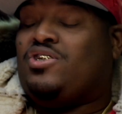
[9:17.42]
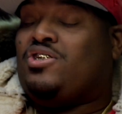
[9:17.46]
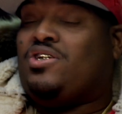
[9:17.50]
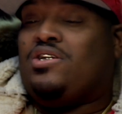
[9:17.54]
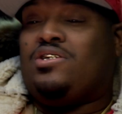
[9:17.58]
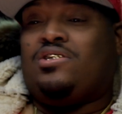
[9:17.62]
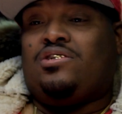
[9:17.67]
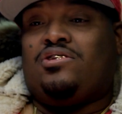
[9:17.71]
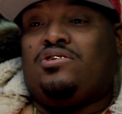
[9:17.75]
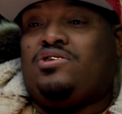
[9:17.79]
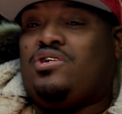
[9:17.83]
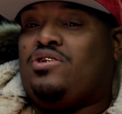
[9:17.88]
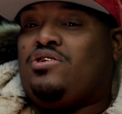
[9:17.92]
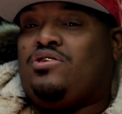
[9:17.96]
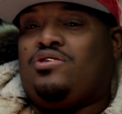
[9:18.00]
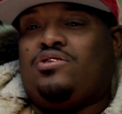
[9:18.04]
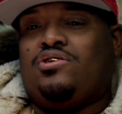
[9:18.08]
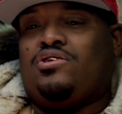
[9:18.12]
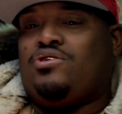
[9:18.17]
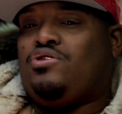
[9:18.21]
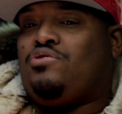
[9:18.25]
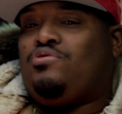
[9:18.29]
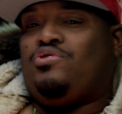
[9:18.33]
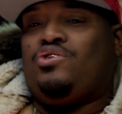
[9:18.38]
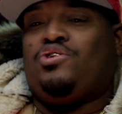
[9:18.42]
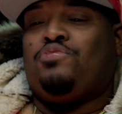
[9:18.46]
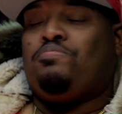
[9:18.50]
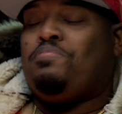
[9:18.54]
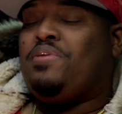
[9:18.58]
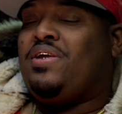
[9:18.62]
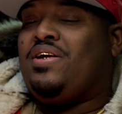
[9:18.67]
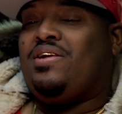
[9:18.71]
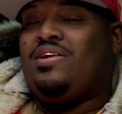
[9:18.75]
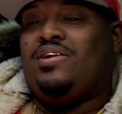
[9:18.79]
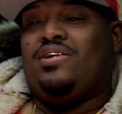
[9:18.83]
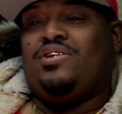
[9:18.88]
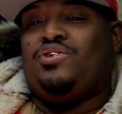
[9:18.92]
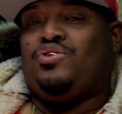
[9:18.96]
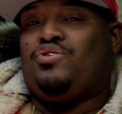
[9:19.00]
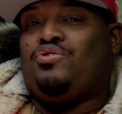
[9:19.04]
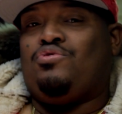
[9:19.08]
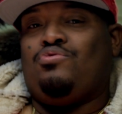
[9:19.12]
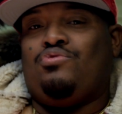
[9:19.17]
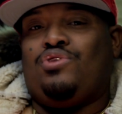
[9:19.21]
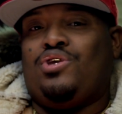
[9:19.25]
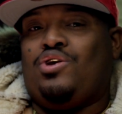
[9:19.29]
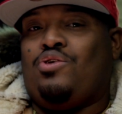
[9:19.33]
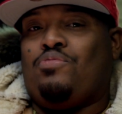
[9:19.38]
Just being in the
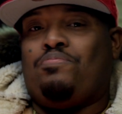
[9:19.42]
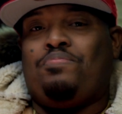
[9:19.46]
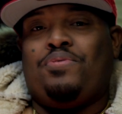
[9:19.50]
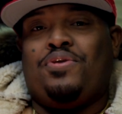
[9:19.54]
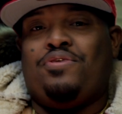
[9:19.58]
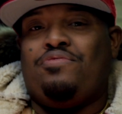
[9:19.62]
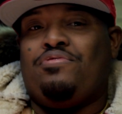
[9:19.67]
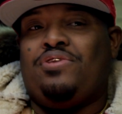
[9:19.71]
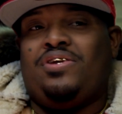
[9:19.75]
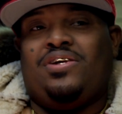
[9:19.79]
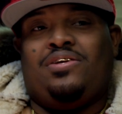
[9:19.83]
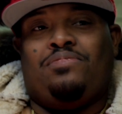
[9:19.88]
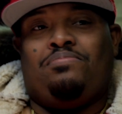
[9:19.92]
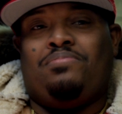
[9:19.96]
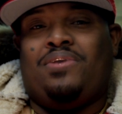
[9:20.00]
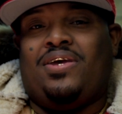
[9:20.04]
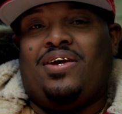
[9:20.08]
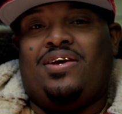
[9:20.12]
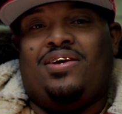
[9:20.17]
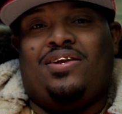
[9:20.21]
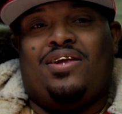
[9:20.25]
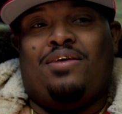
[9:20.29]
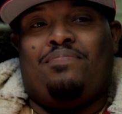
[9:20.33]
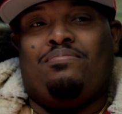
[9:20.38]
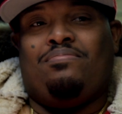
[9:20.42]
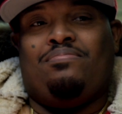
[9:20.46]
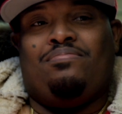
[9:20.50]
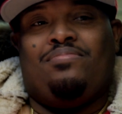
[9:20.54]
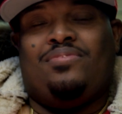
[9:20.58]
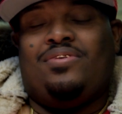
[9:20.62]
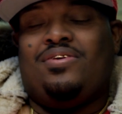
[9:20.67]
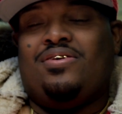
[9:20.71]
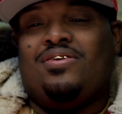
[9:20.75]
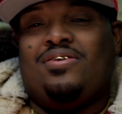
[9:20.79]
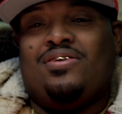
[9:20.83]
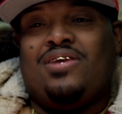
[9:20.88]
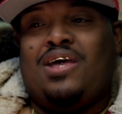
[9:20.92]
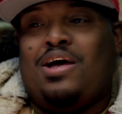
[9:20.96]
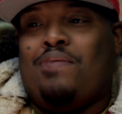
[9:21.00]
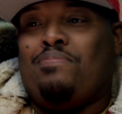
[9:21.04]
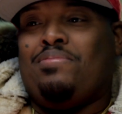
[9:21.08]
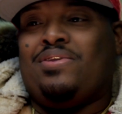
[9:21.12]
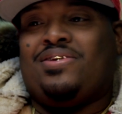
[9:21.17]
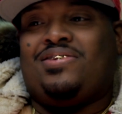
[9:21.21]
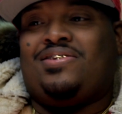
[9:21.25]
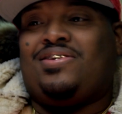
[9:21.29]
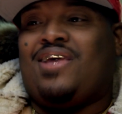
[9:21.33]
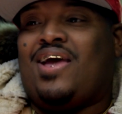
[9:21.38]
studio, period, man.
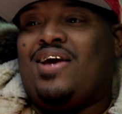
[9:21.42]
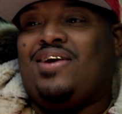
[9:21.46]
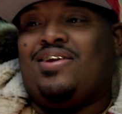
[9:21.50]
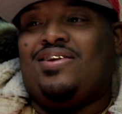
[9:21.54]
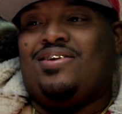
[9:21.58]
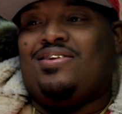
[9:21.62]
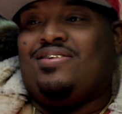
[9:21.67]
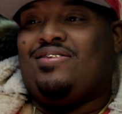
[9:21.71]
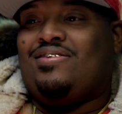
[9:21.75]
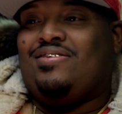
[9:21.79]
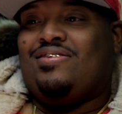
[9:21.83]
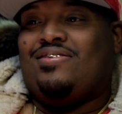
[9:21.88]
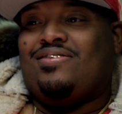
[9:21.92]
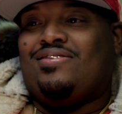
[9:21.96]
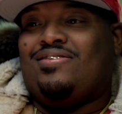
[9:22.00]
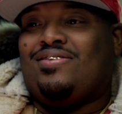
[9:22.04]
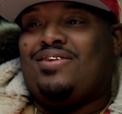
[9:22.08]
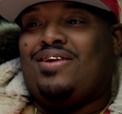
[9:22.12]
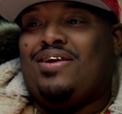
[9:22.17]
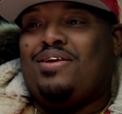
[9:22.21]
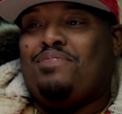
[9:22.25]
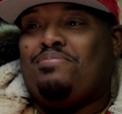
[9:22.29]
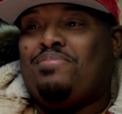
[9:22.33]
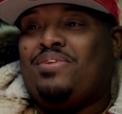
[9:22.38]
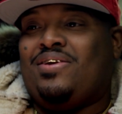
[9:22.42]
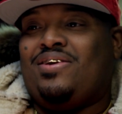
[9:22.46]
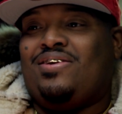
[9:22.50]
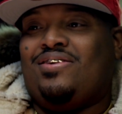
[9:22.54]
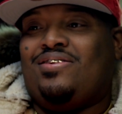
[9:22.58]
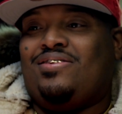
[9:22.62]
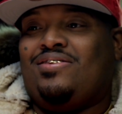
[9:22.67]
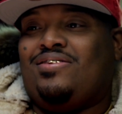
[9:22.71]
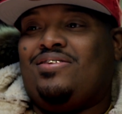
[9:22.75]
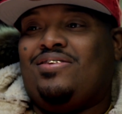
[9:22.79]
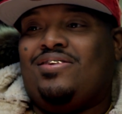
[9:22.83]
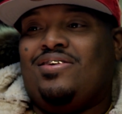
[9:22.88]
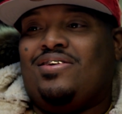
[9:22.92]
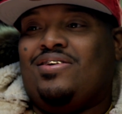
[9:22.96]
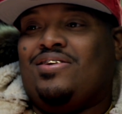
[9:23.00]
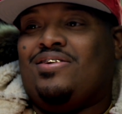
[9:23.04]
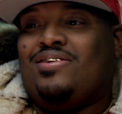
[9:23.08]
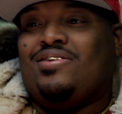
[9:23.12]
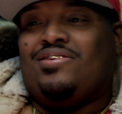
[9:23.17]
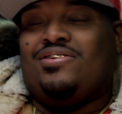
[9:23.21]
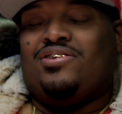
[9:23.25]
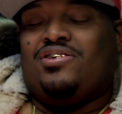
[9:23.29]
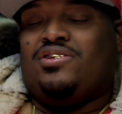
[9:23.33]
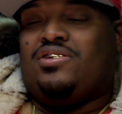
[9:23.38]
I'm excited. You know what I mean?
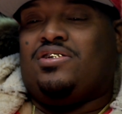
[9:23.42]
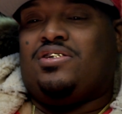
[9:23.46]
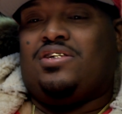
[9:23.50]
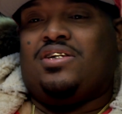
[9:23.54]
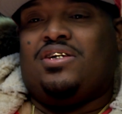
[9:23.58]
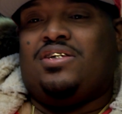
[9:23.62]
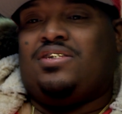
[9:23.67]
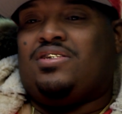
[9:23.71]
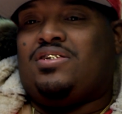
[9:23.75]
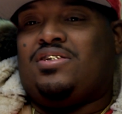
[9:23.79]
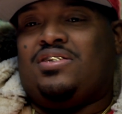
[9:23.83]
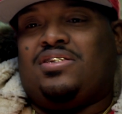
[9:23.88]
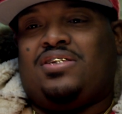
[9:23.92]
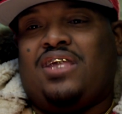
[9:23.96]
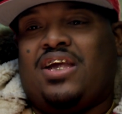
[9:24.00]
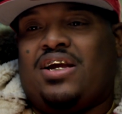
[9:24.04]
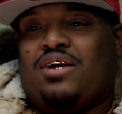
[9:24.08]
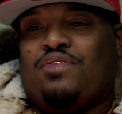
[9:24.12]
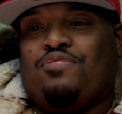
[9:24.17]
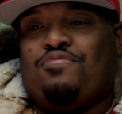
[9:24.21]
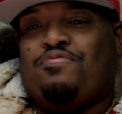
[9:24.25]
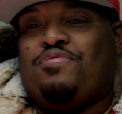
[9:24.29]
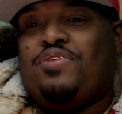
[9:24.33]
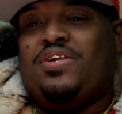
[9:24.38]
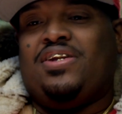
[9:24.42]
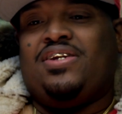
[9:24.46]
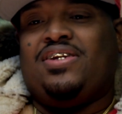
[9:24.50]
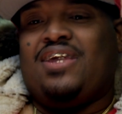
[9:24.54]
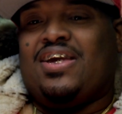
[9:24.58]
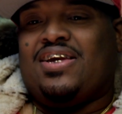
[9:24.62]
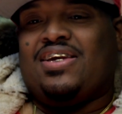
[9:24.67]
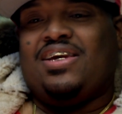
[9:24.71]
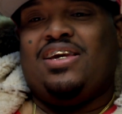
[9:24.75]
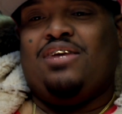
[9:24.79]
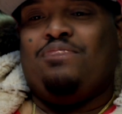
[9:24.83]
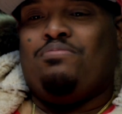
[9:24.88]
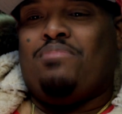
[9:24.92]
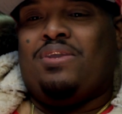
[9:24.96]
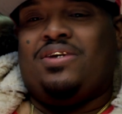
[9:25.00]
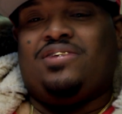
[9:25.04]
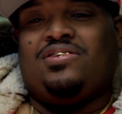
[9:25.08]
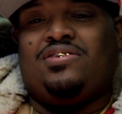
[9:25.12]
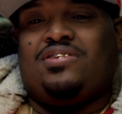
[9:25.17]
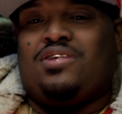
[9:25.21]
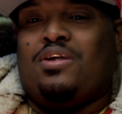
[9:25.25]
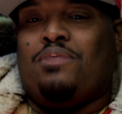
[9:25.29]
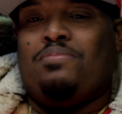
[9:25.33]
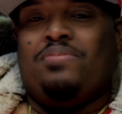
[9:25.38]
It's like a feeling I get in
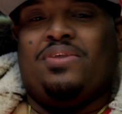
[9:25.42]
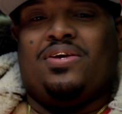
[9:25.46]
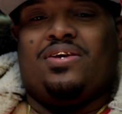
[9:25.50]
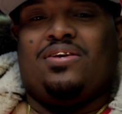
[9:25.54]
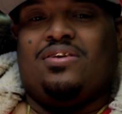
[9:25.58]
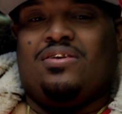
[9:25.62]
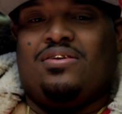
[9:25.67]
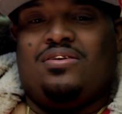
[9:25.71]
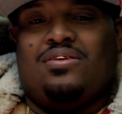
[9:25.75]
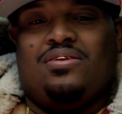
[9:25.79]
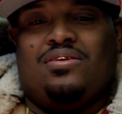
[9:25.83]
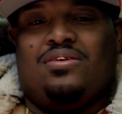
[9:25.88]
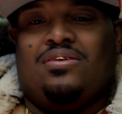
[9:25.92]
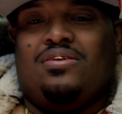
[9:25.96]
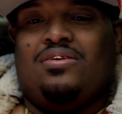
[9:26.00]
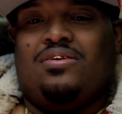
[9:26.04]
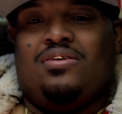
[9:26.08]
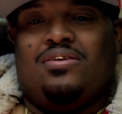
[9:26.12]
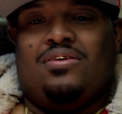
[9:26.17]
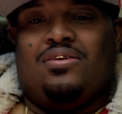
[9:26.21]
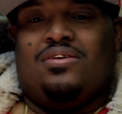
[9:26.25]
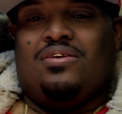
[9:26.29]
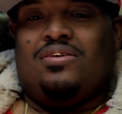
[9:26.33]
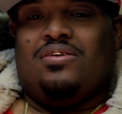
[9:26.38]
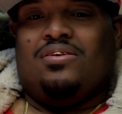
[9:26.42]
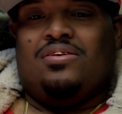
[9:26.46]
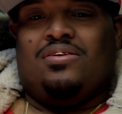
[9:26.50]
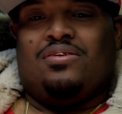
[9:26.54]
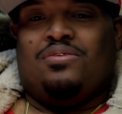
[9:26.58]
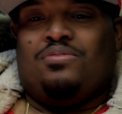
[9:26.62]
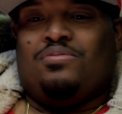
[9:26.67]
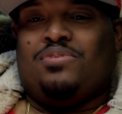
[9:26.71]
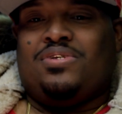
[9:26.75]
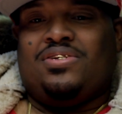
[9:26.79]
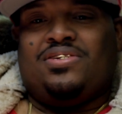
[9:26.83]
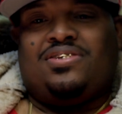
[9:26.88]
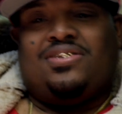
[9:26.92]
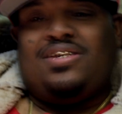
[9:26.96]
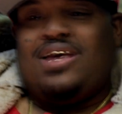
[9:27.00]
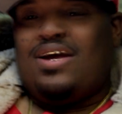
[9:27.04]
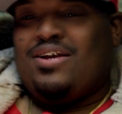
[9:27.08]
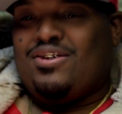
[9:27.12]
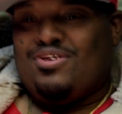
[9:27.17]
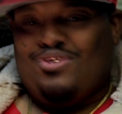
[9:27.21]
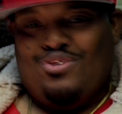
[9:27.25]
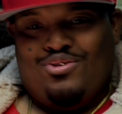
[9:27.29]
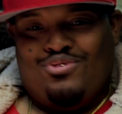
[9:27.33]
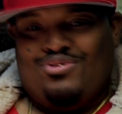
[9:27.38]
my stomach when it's
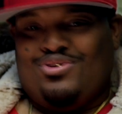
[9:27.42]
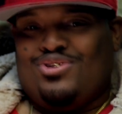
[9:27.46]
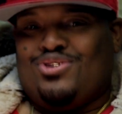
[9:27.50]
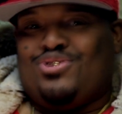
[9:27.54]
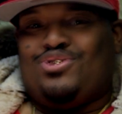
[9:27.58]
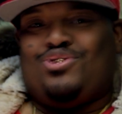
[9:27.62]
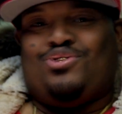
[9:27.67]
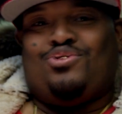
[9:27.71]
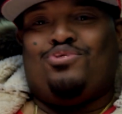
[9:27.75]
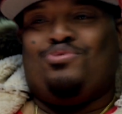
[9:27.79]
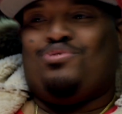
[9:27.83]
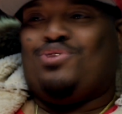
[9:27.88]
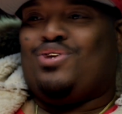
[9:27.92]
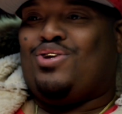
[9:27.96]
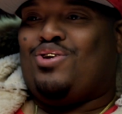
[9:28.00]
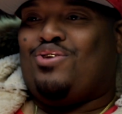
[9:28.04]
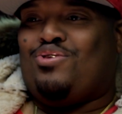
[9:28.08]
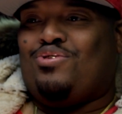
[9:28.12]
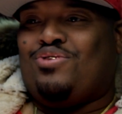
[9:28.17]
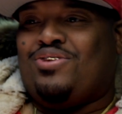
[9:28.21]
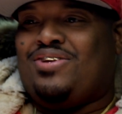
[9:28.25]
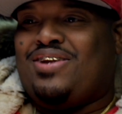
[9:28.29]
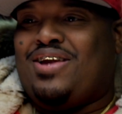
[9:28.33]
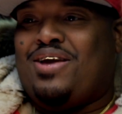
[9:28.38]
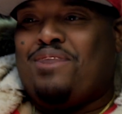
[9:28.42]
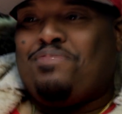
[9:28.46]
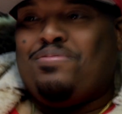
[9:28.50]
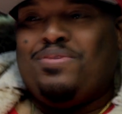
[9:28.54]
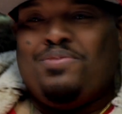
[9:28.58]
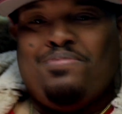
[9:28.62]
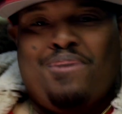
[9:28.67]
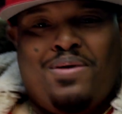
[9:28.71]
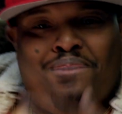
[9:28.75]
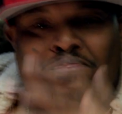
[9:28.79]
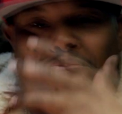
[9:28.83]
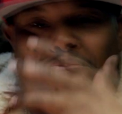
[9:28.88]
time to go to the studio. You know what I mean?